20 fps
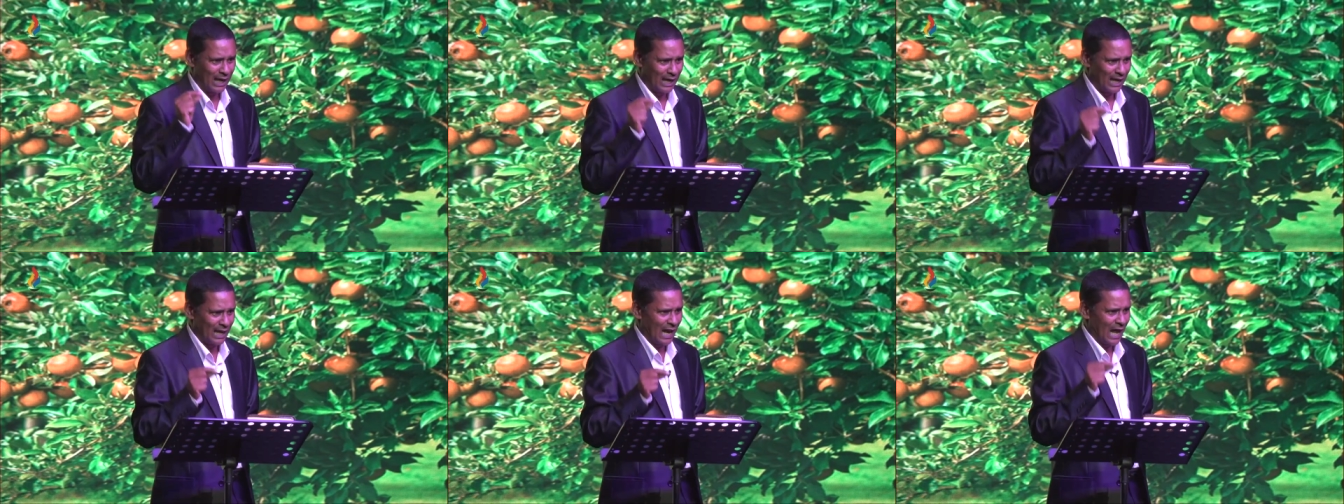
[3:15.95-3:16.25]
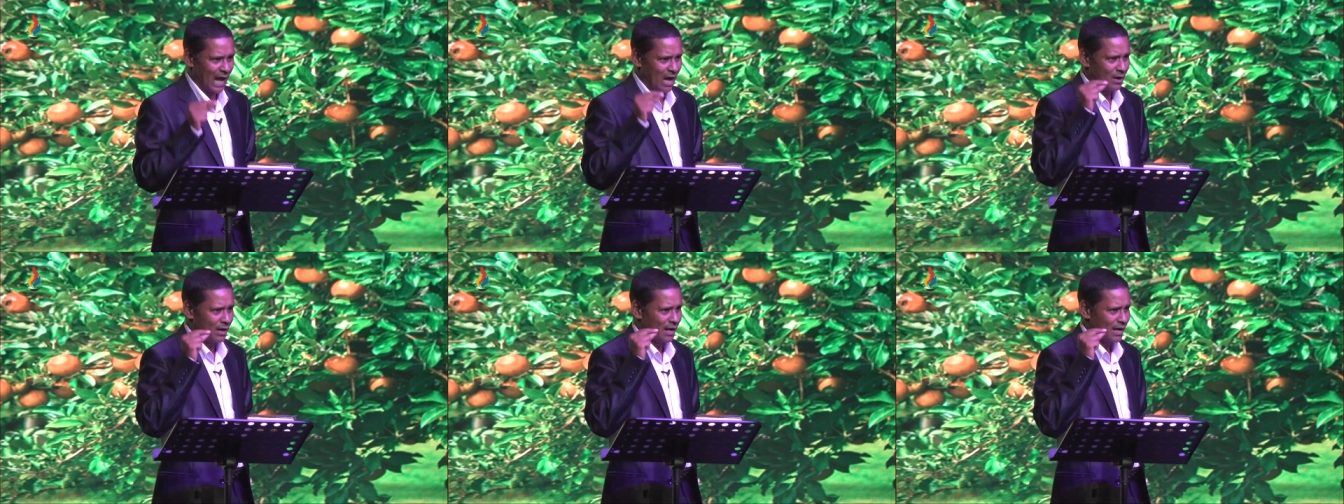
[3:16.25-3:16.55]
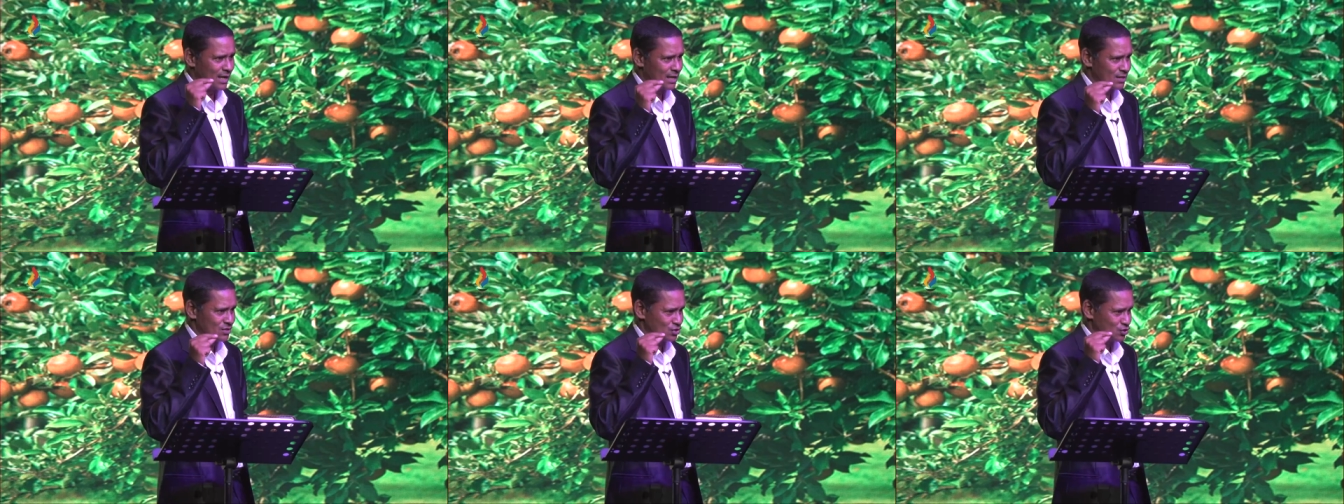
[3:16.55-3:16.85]
allow
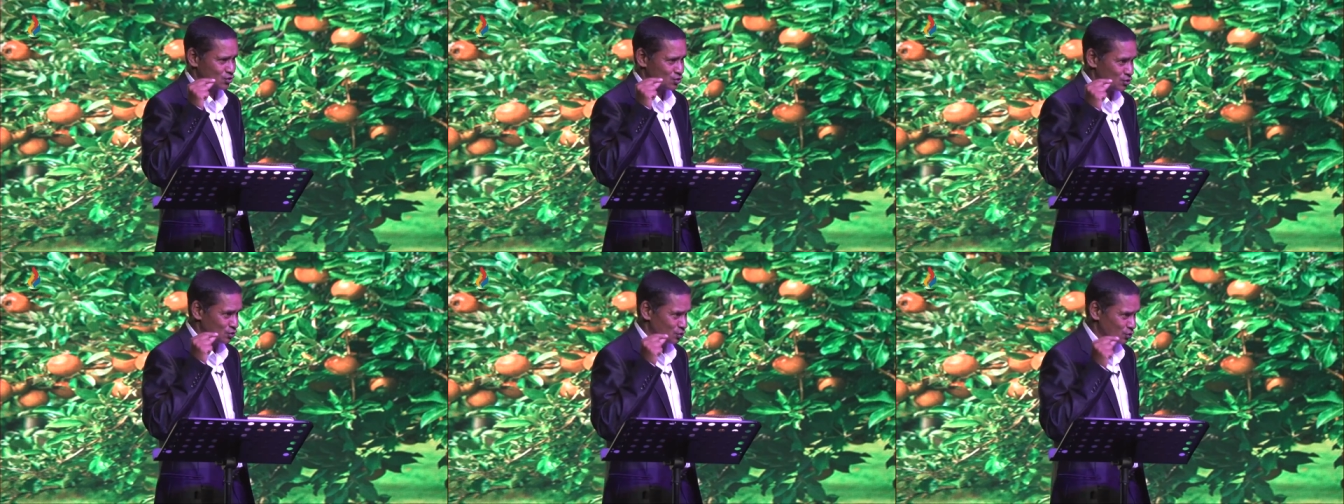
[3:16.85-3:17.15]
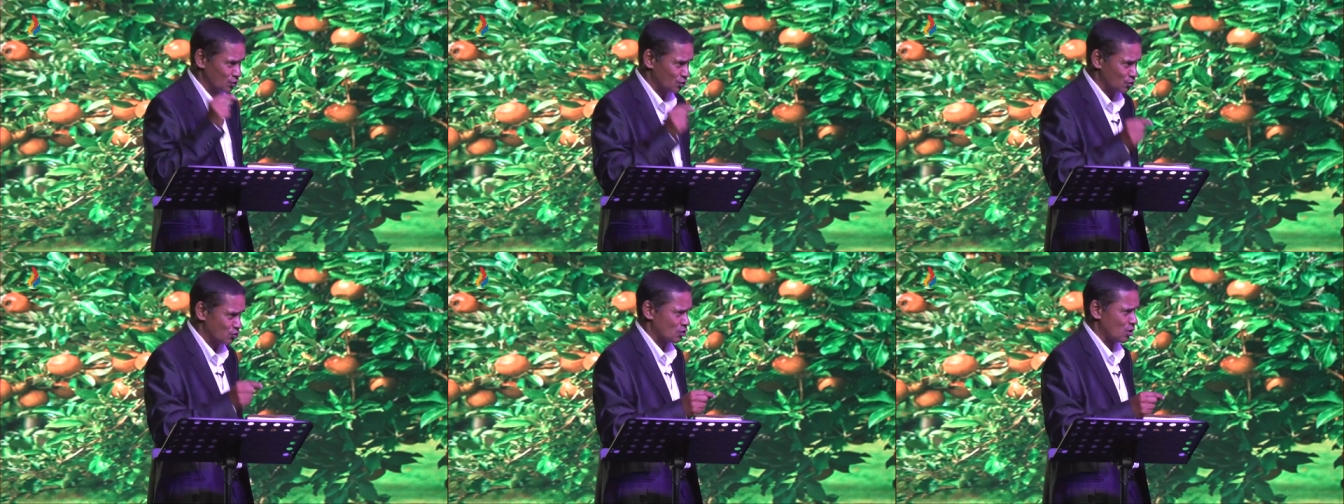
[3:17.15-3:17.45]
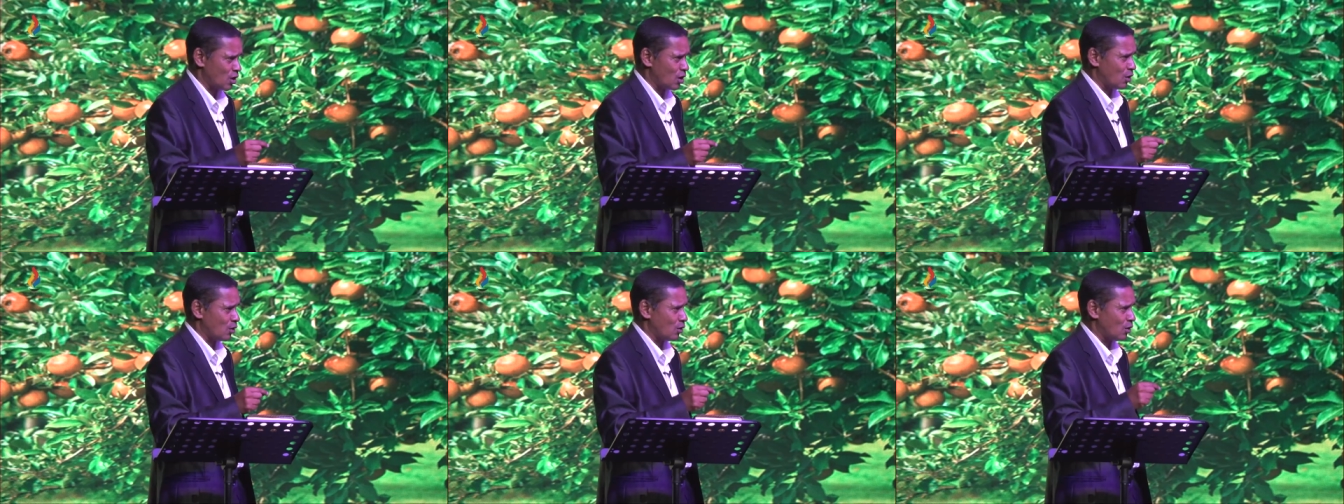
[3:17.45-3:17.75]
us to
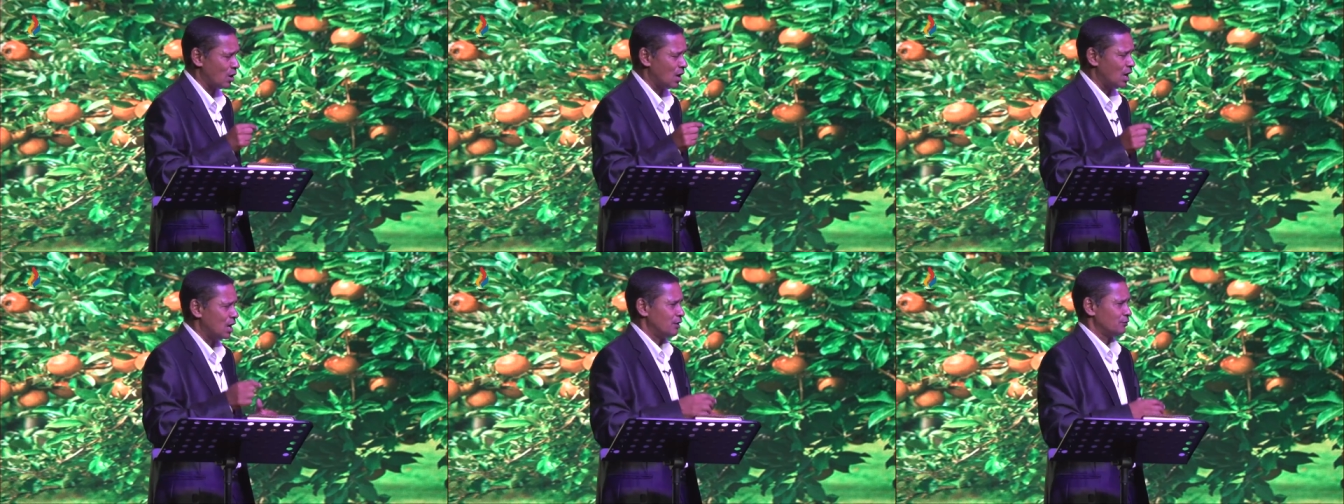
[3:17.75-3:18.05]
grow